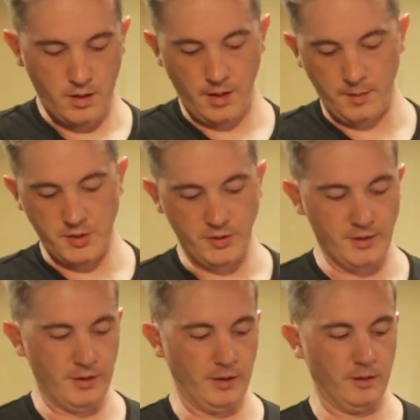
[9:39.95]
I'm just
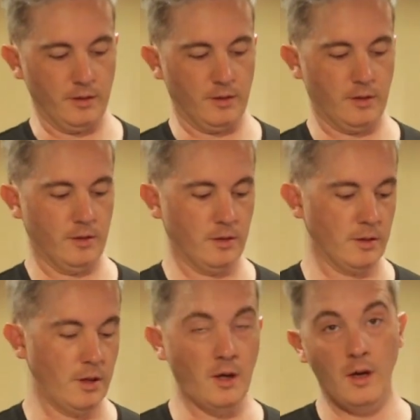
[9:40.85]
using
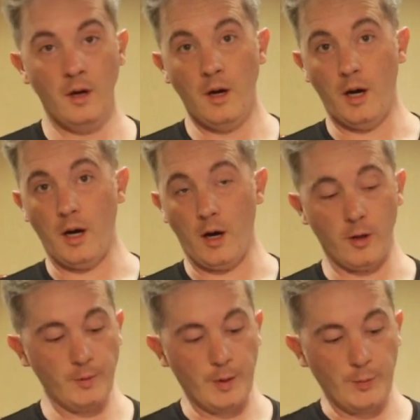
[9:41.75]

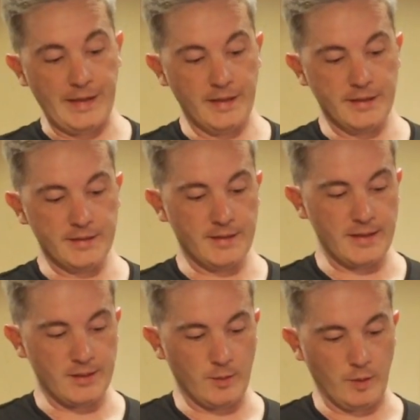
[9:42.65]
hard red wheat because
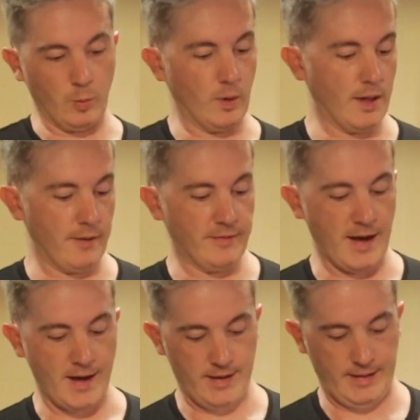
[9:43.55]
that's what I've
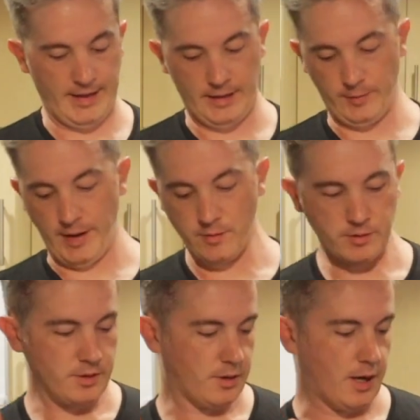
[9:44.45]
got laying around.